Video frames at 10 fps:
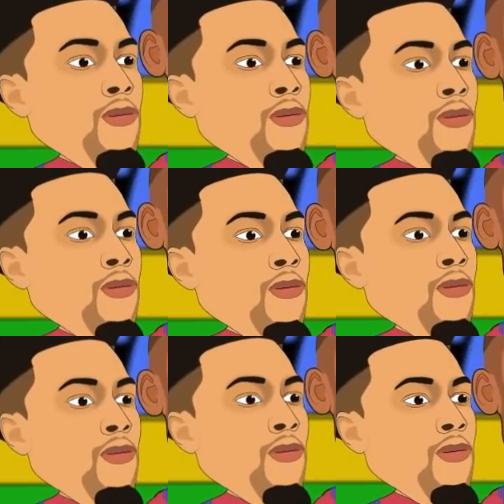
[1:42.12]

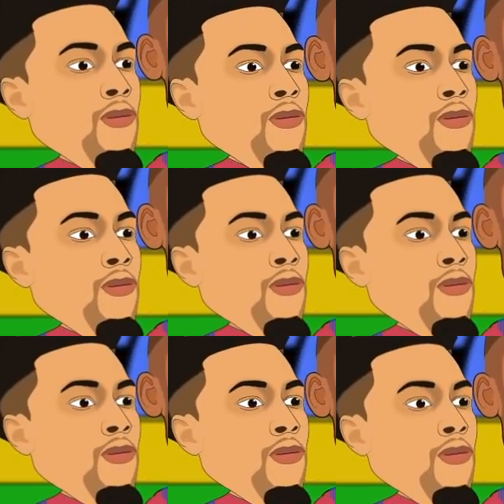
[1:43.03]

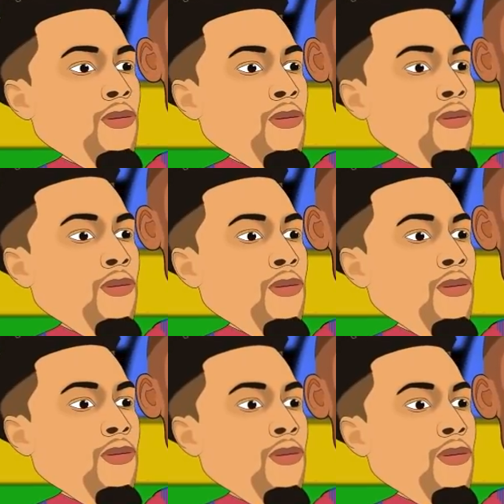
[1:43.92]

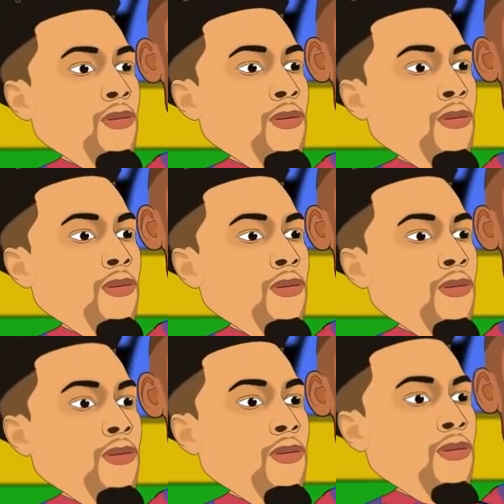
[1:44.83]

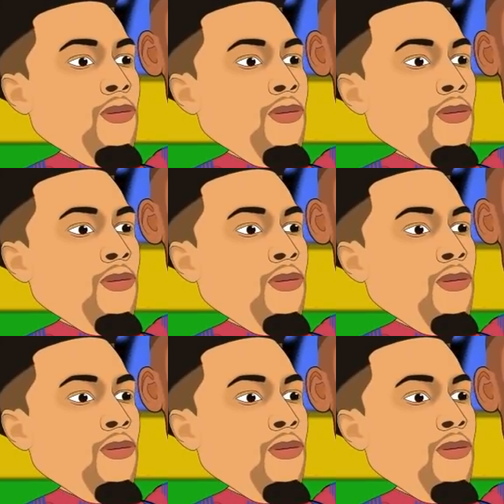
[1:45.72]
The person shown says nothing.